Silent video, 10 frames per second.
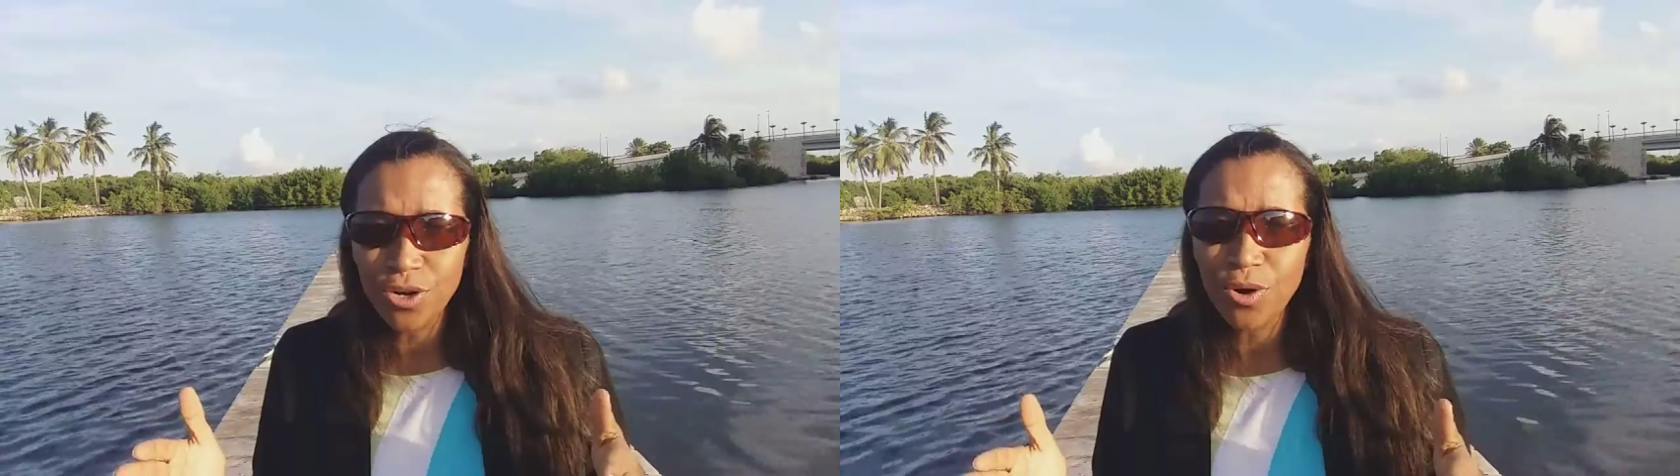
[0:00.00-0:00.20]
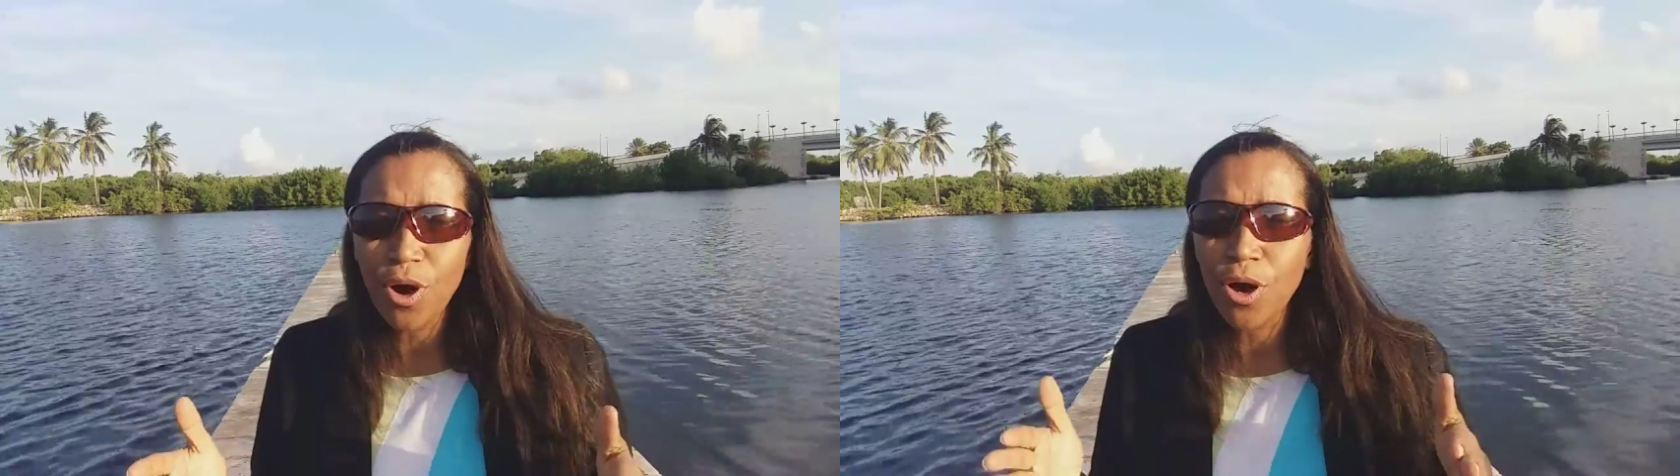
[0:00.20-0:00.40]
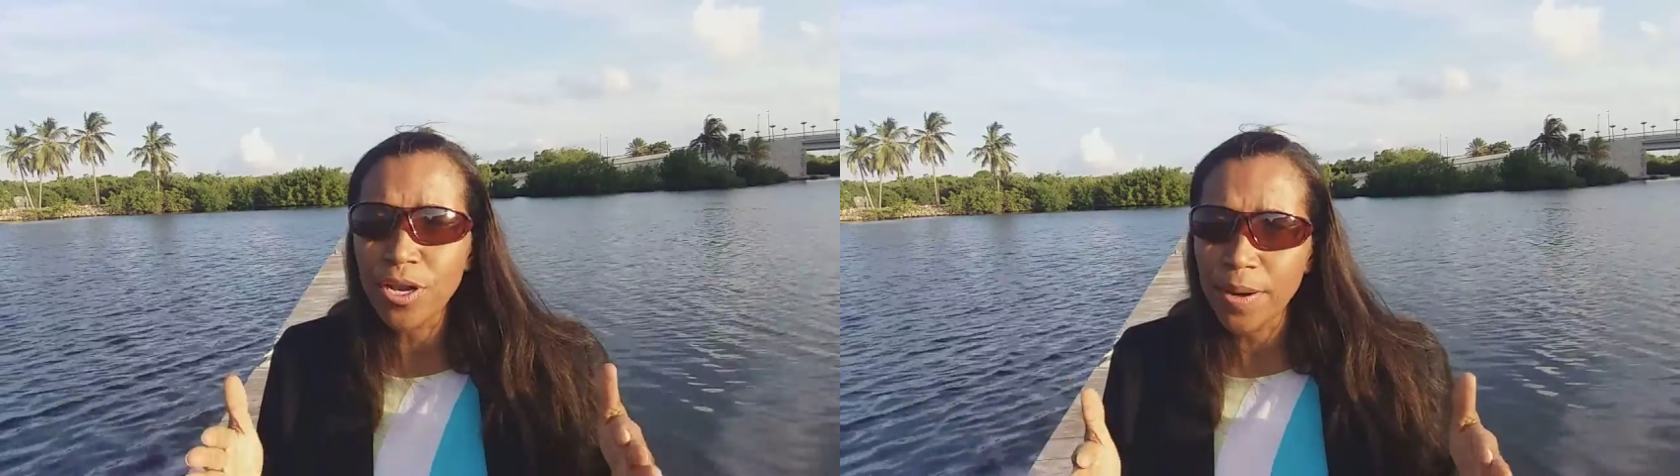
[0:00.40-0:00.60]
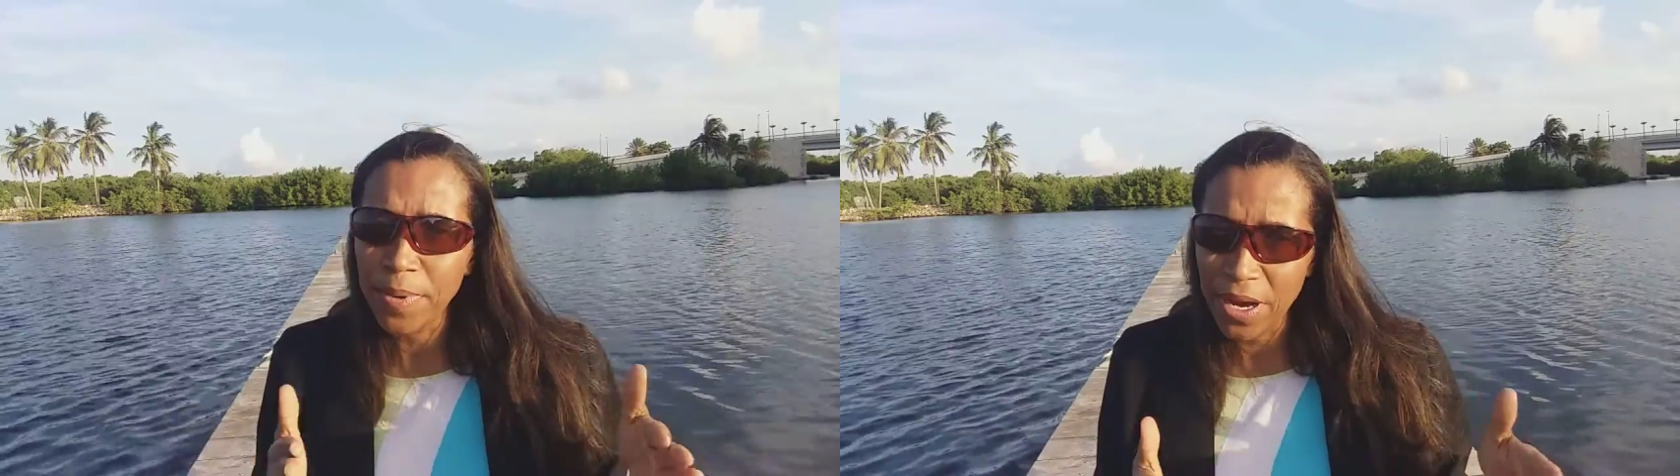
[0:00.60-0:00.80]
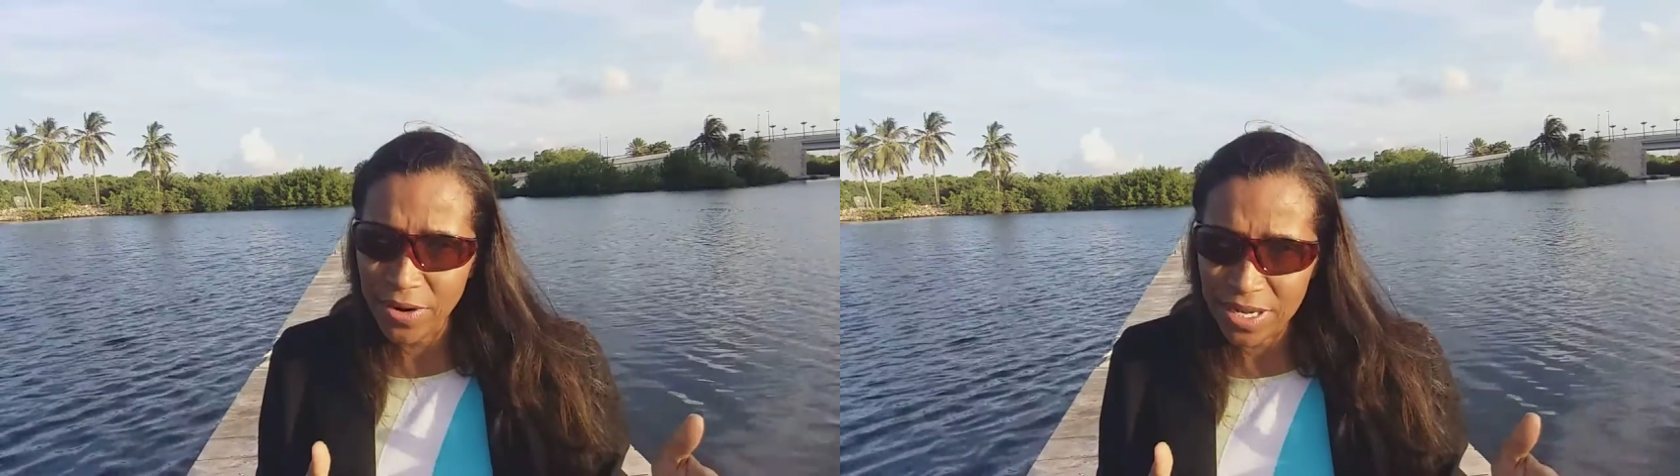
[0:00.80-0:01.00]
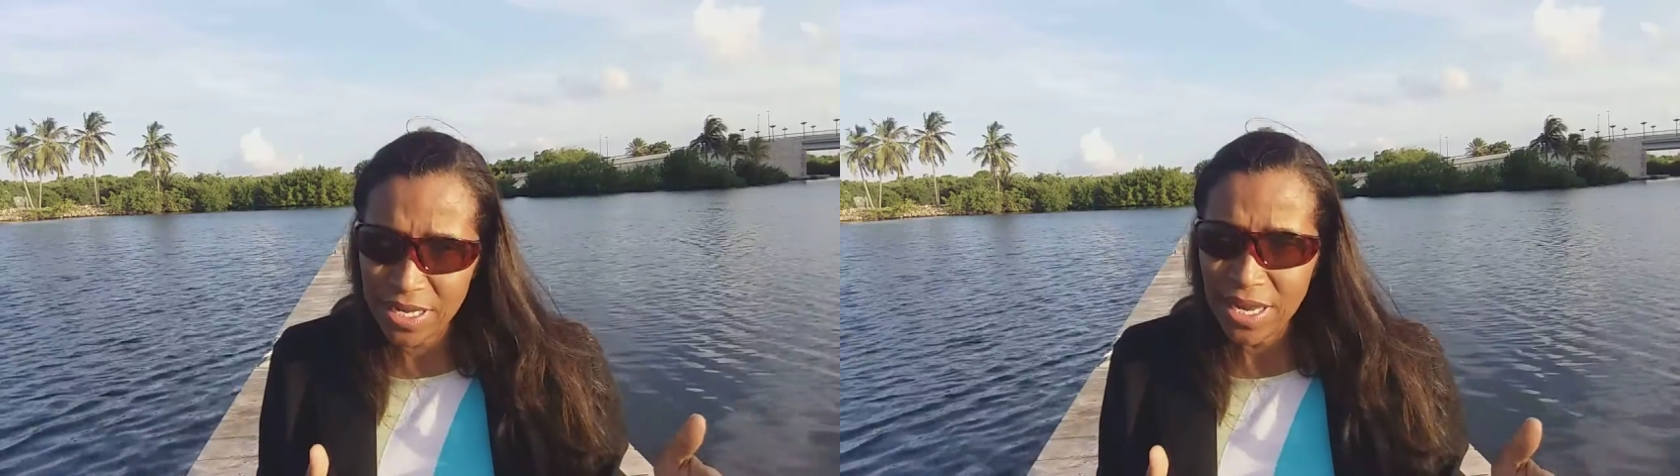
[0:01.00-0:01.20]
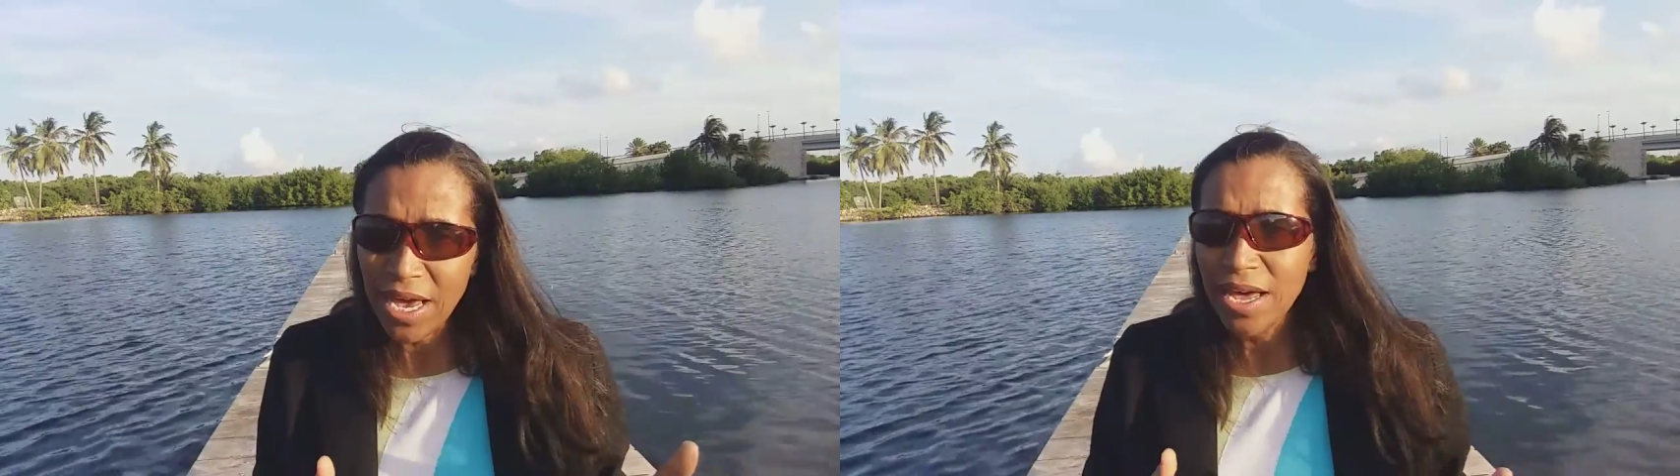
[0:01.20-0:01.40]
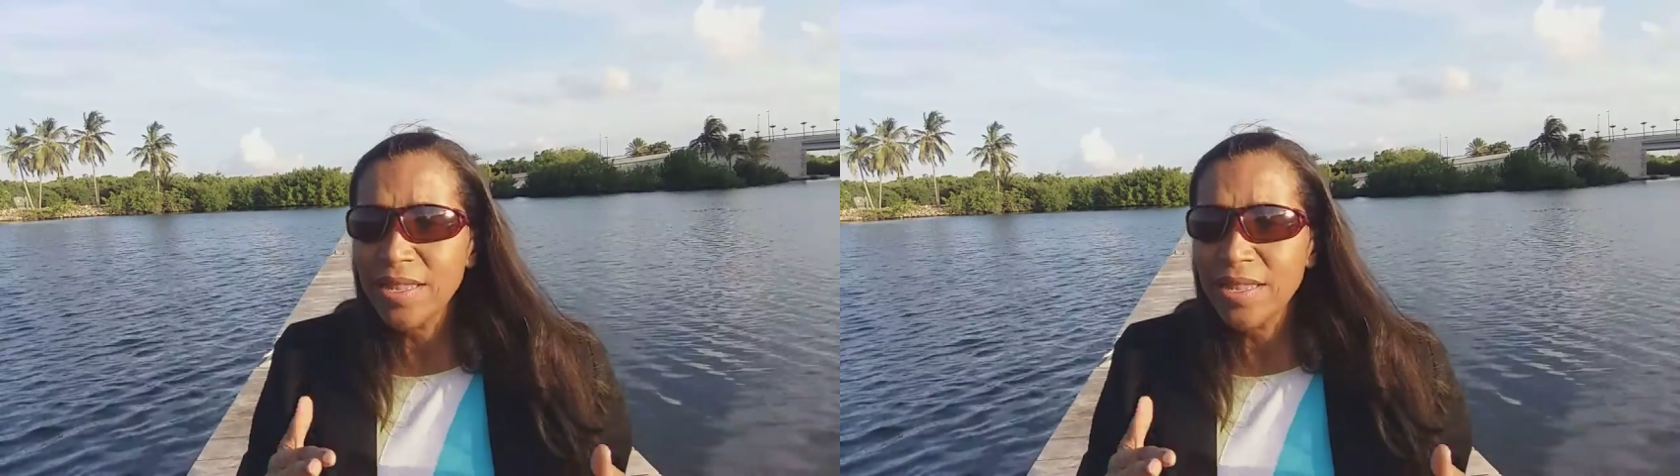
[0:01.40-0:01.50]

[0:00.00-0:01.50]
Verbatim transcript: you on appearance.